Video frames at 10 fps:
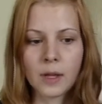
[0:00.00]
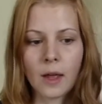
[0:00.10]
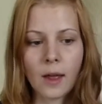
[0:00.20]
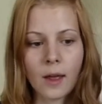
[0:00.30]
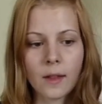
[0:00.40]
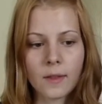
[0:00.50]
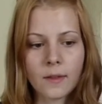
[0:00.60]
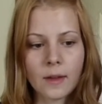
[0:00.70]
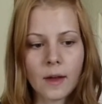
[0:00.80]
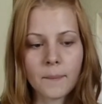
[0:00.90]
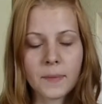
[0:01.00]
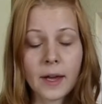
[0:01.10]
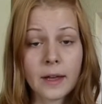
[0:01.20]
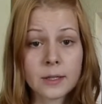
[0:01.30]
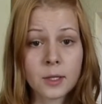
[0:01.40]
and yeah,
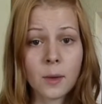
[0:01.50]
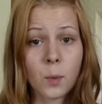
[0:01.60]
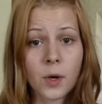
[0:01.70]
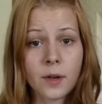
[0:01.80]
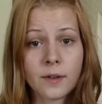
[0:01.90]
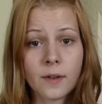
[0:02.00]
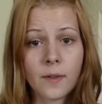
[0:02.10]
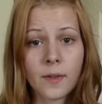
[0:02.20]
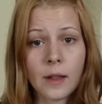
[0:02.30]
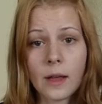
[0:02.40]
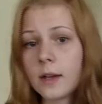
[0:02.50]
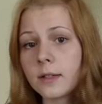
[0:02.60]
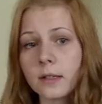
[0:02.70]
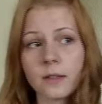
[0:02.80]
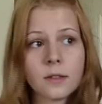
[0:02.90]
I actually wore it the
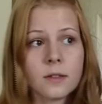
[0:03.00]
last,